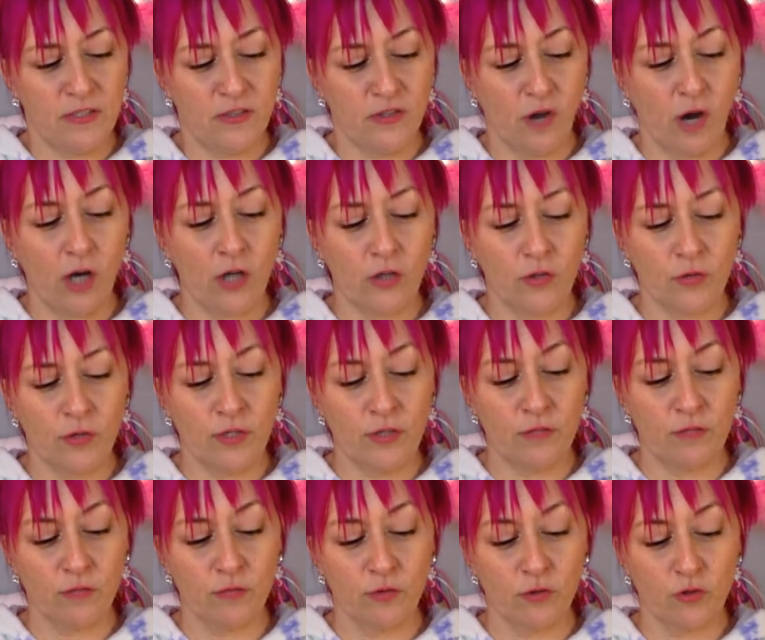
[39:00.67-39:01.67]
but his dark
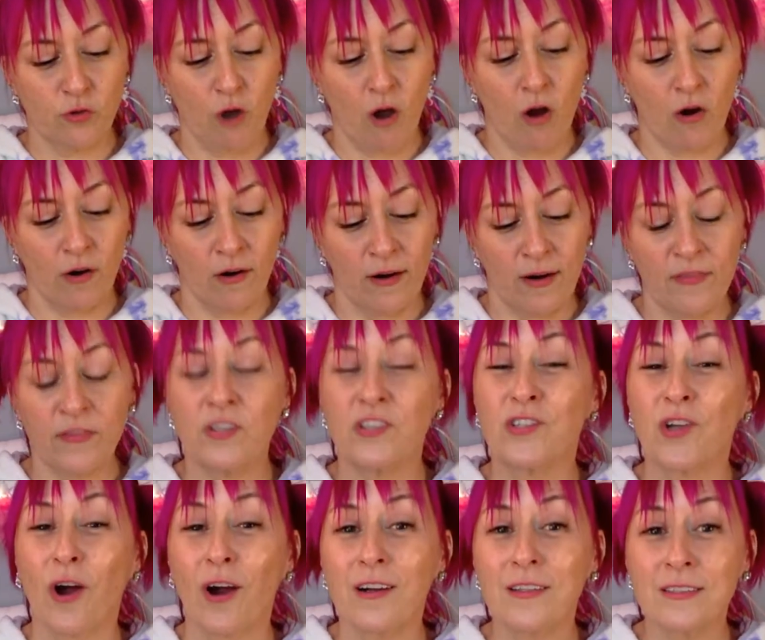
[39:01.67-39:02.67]
trees grew
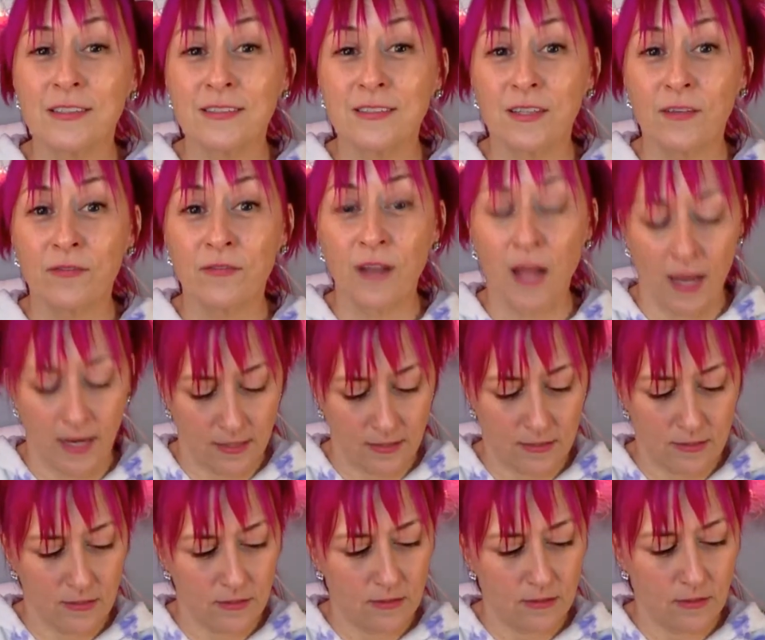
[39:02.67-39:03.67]
stronger in the darkness of
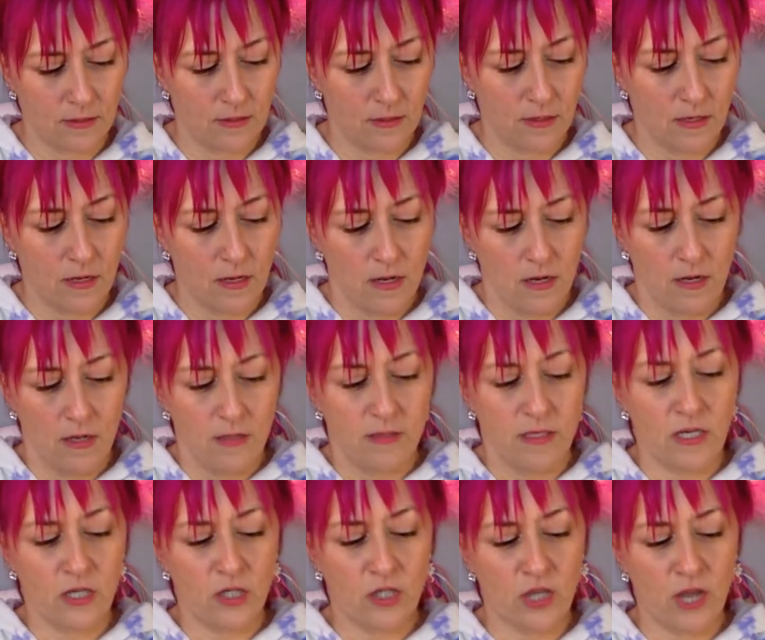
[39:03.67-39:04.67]
night.
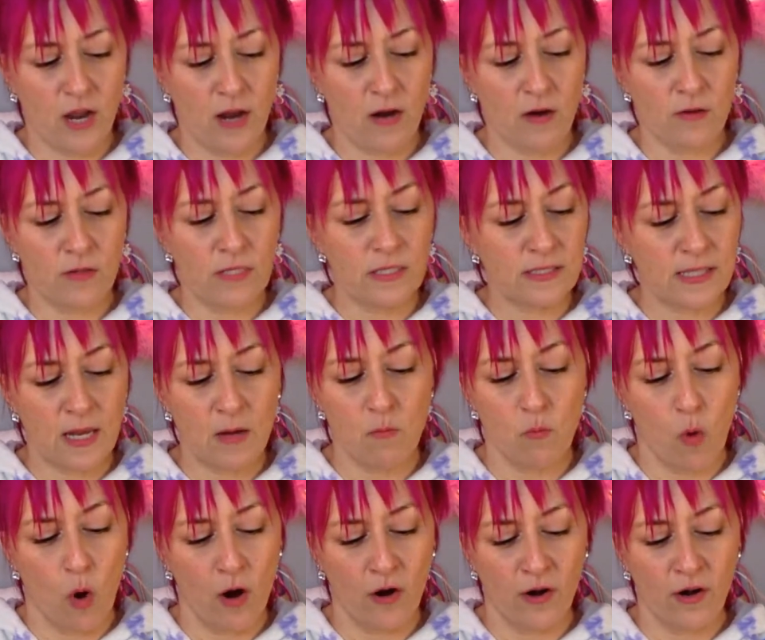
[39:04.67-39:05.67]
They shared the
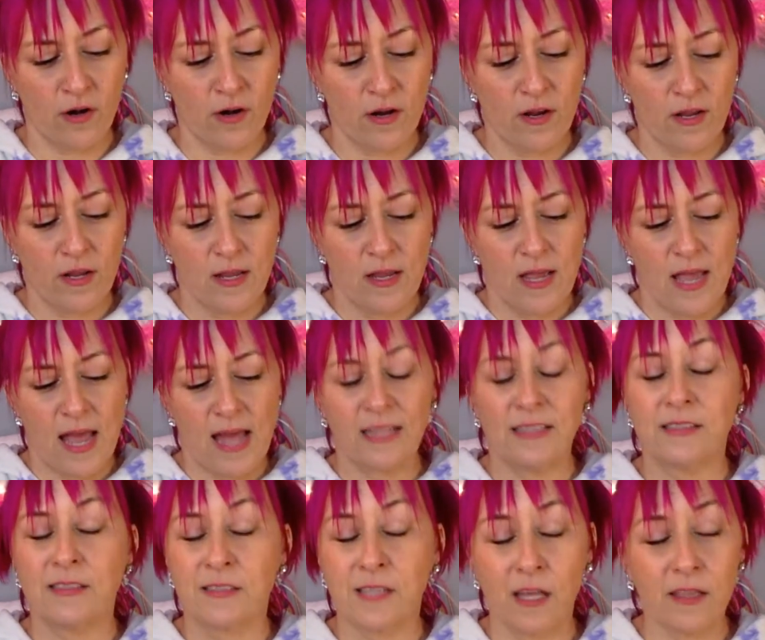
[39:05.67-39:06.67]
same water
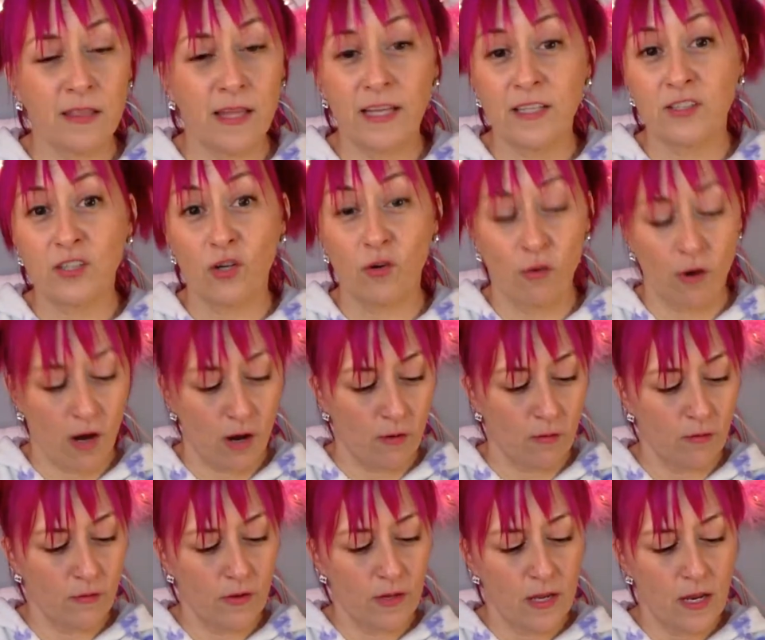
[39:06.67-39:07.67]
and sunlight to
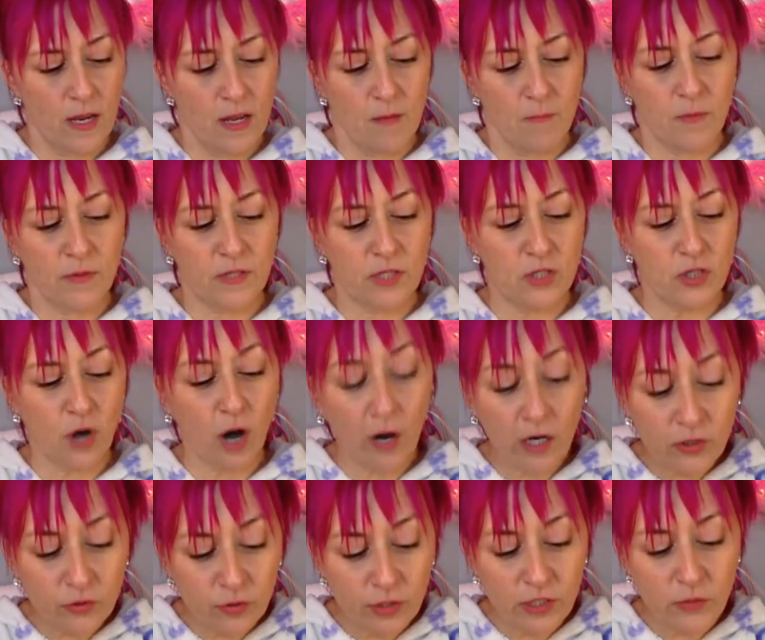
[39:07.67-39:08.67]
grow, but
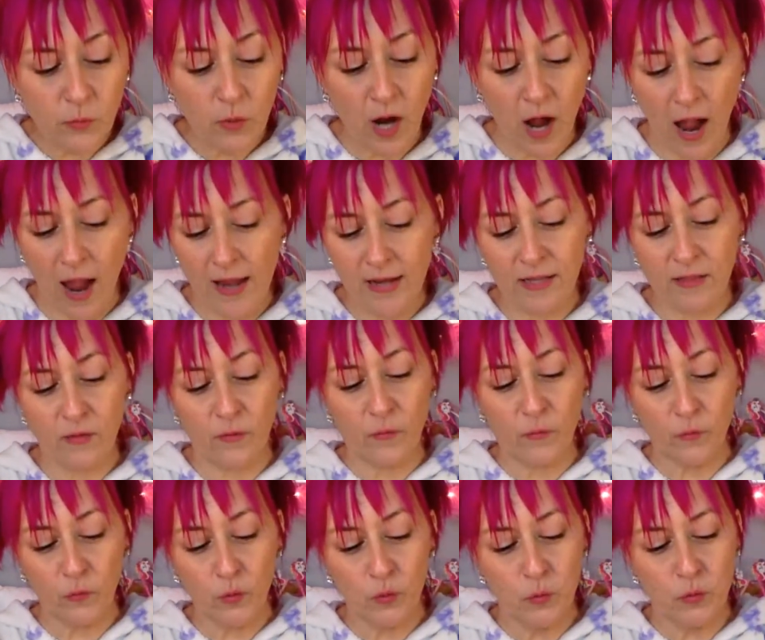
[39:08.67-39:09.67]
the dark trees were
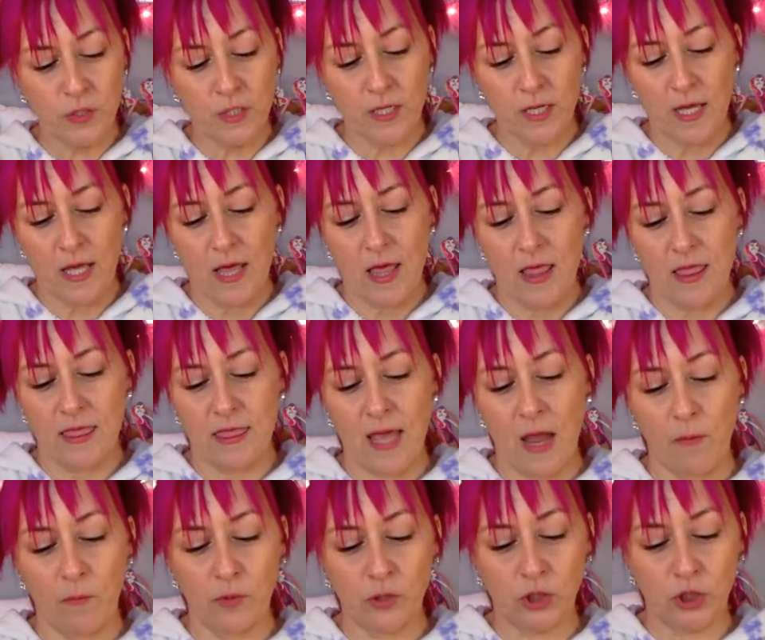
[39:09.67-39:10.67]
hiding the fruit
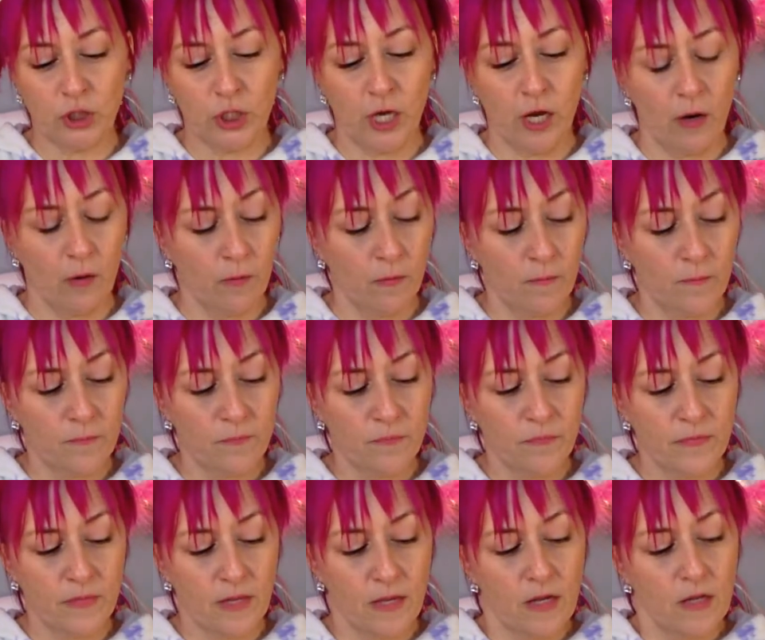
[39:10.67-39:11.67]
that would show.